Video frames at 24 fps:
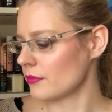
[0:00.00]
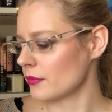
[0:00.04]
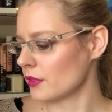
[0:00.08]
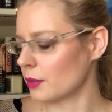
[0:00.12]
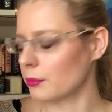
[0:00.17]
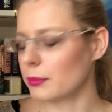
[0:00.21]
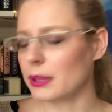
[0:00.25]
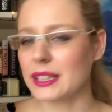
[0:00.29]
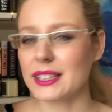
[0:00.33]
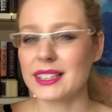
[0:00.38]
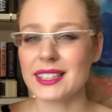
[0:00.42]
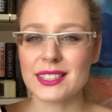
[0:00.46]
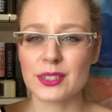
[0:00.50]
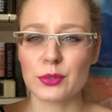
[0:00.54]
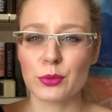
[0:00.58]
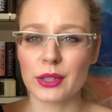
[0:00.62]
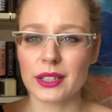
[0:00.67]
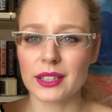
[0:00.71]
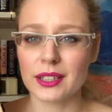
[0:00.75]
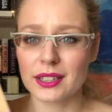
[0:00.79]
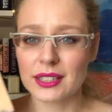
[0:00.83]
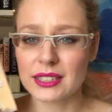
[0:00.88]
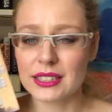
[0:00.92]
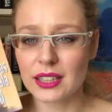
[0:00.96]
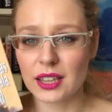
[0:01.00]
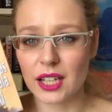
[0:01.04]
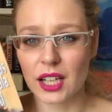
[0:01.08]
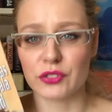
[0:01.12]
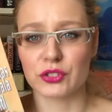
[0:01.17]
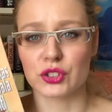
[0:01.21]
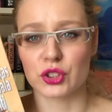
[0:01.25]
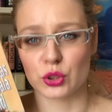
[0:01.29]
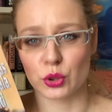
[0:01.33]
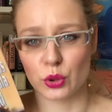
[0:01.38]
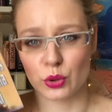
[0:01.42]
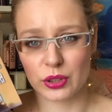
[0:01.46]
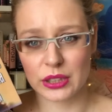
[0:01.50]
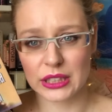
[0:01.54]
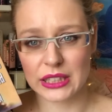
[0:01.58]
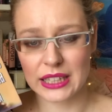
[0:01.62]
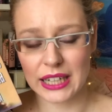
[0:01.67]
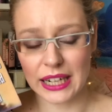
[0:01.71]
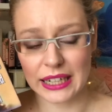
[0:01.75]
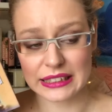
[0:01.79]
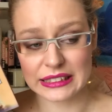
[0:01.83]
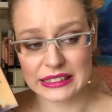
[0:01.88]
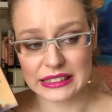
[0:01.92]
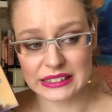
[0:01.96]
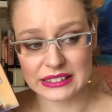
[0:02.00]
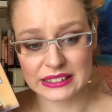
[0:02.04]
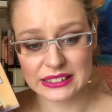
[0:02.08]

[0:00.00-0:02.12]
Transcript: But this one is a love story, kinda.